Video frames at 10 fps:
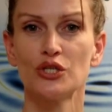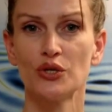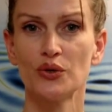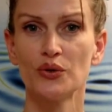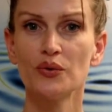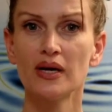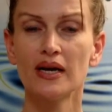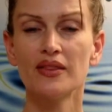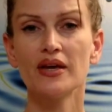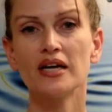Two,
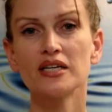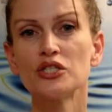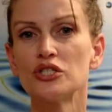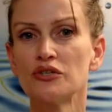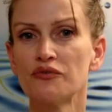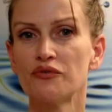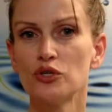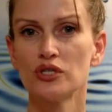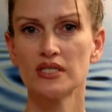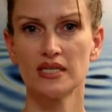the oxygen
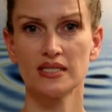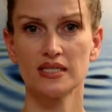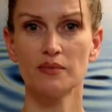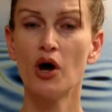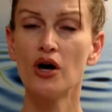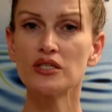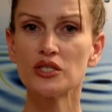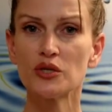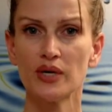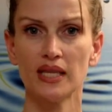infusion system
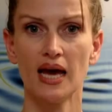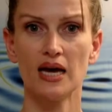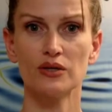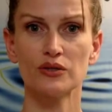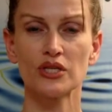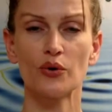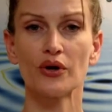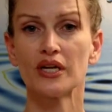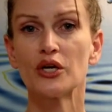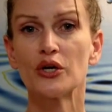also allows
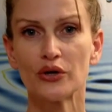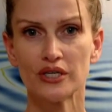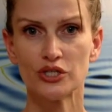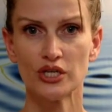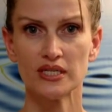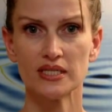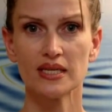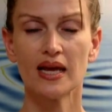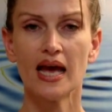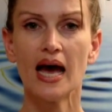or
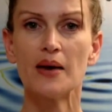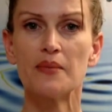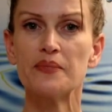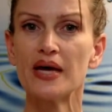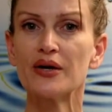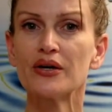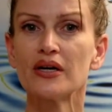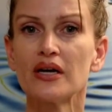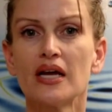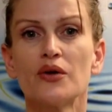encourages a
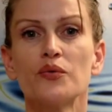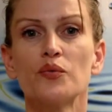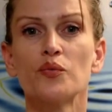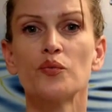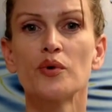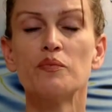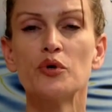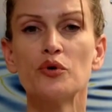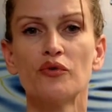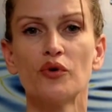better
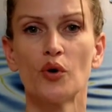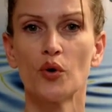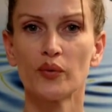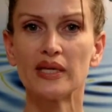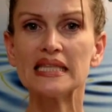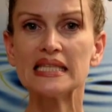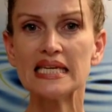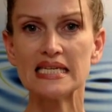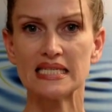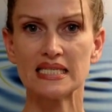removal or
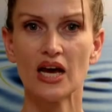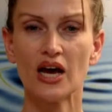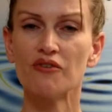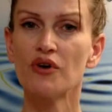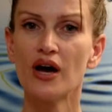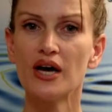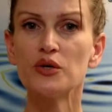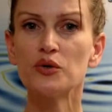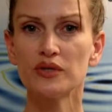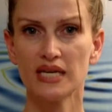release of
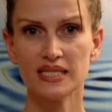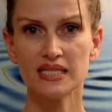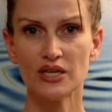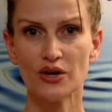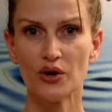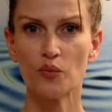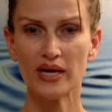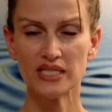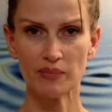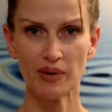unnecessary
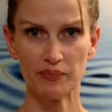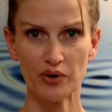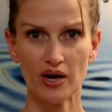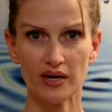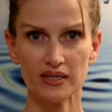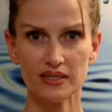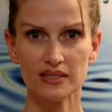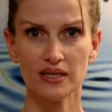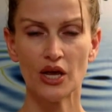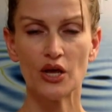waste
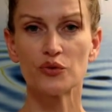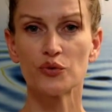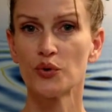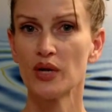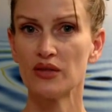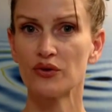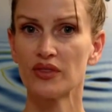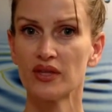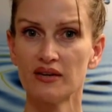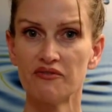byproducts through
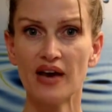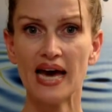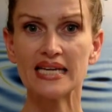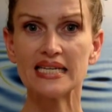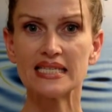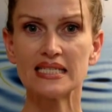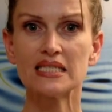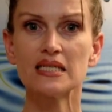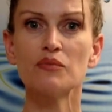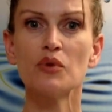either the lymphatic
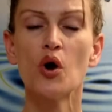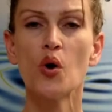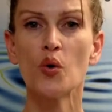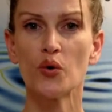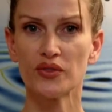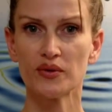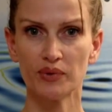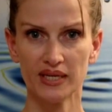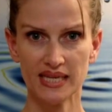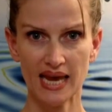system or the
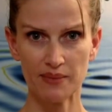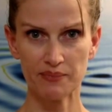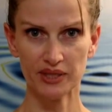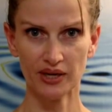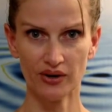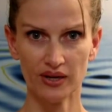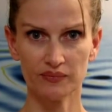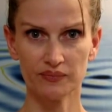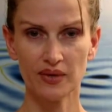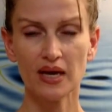blood
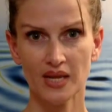capillary.